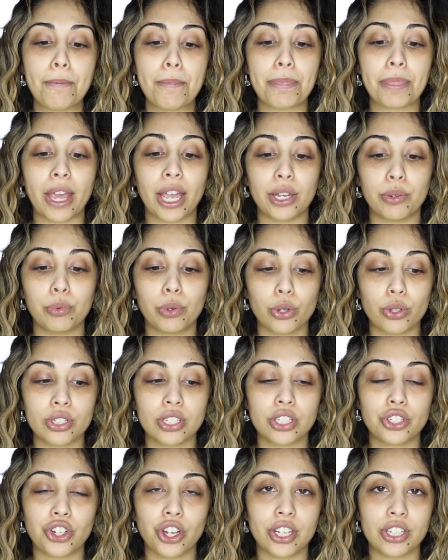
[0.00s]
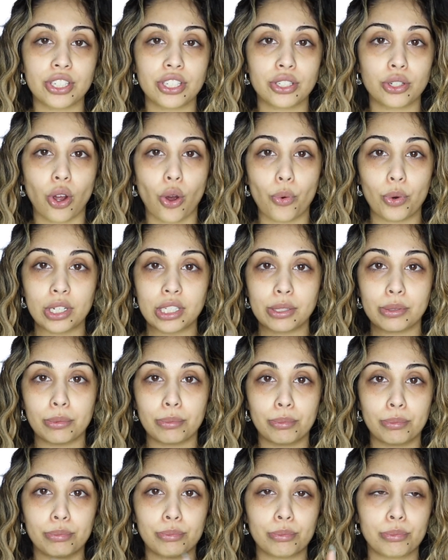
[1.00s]
I will suggest to always
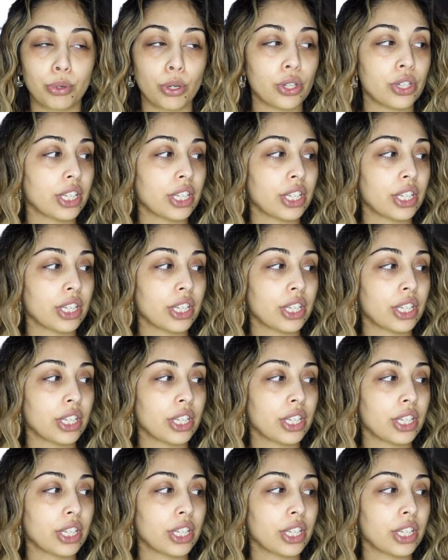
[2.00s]
put